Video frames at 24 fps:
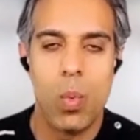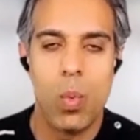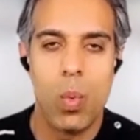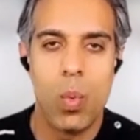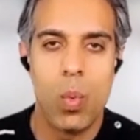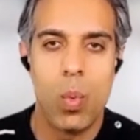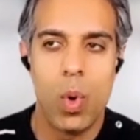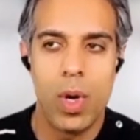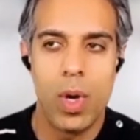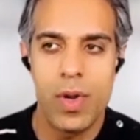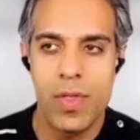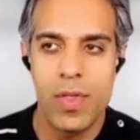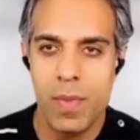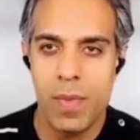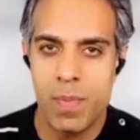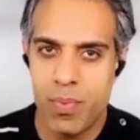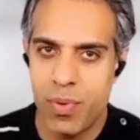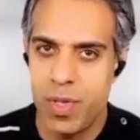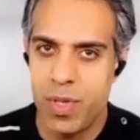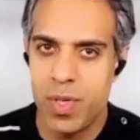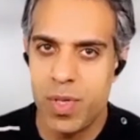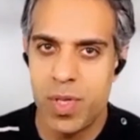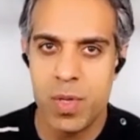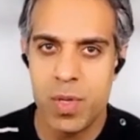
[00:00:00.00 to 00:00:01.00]
what are the
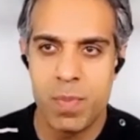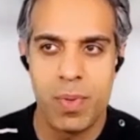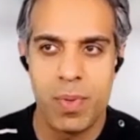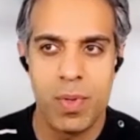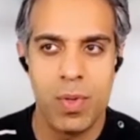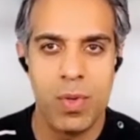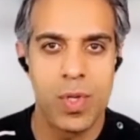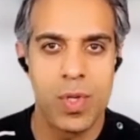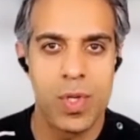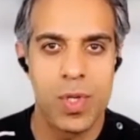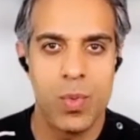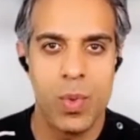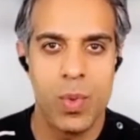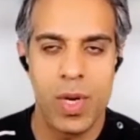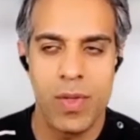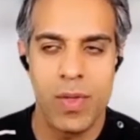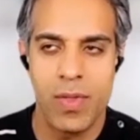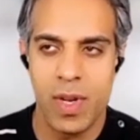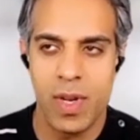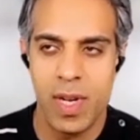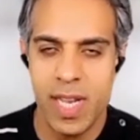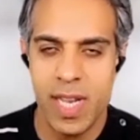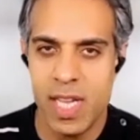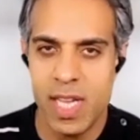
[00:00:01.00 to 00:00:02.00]
principles or what are
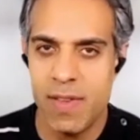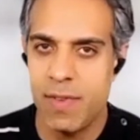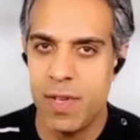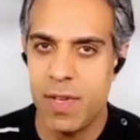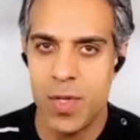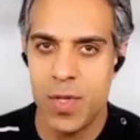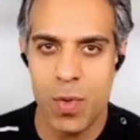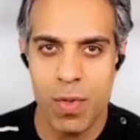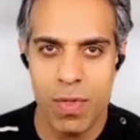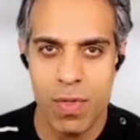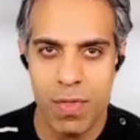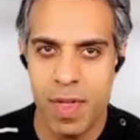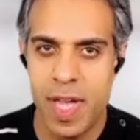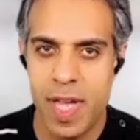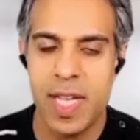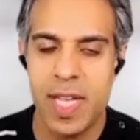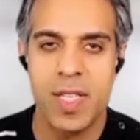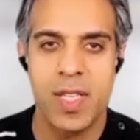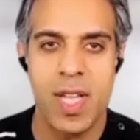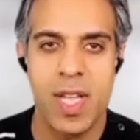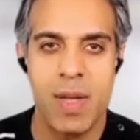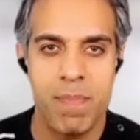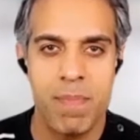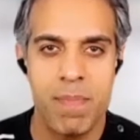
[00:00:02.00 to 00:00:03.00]
the levers or
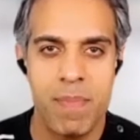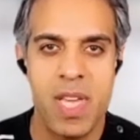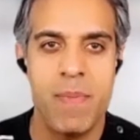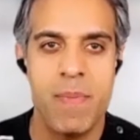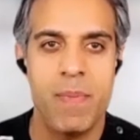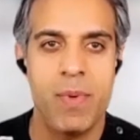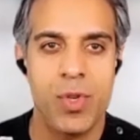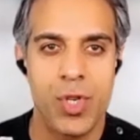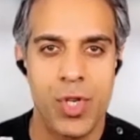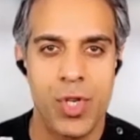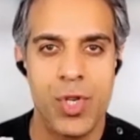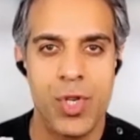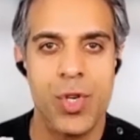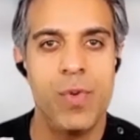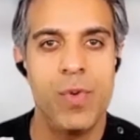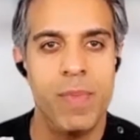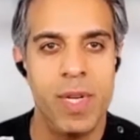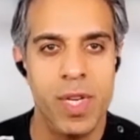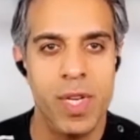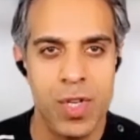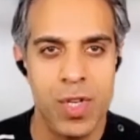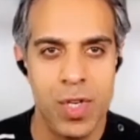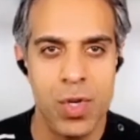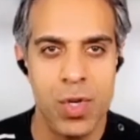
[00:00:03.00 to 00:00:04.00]
things that people should
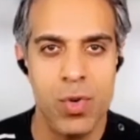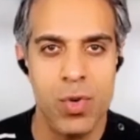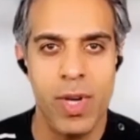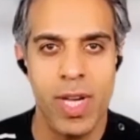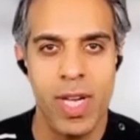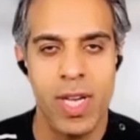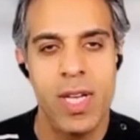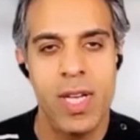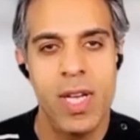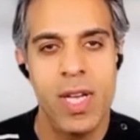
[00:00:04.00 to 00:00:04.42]
be doing